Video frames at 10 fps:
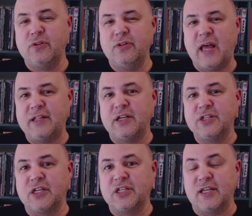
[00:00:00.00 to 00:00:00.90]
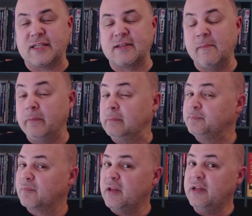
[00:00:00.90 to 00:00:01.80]
So that does exist.
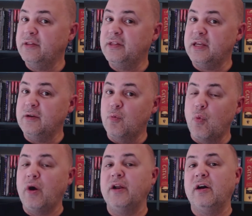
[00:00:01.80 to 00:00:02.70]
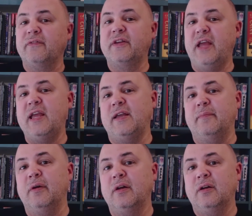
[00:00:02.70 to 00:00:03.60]
In the one-off
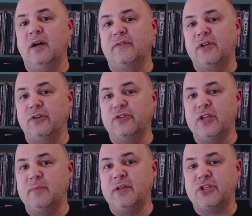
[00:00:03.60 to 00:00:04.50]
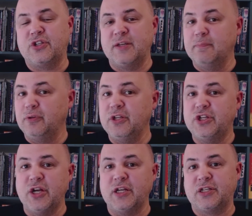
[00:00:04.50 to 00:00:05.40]
game of Kill Team, it's
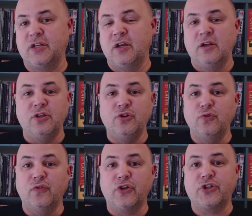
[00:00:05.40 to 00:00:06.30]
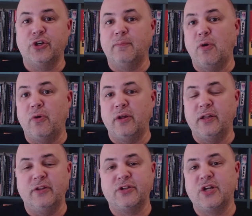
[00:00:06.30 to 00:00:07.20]
simply just you versus your
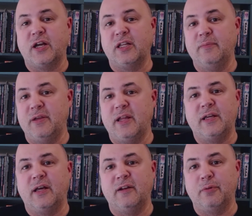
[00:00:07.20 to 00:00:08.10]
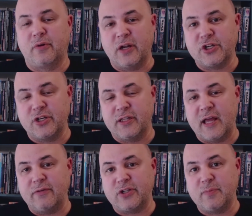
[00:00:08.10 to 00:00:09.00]
opponent, and there's not going to be any kind of progression
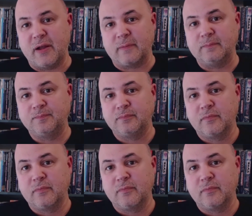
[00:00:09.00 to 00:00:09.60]
in that respect.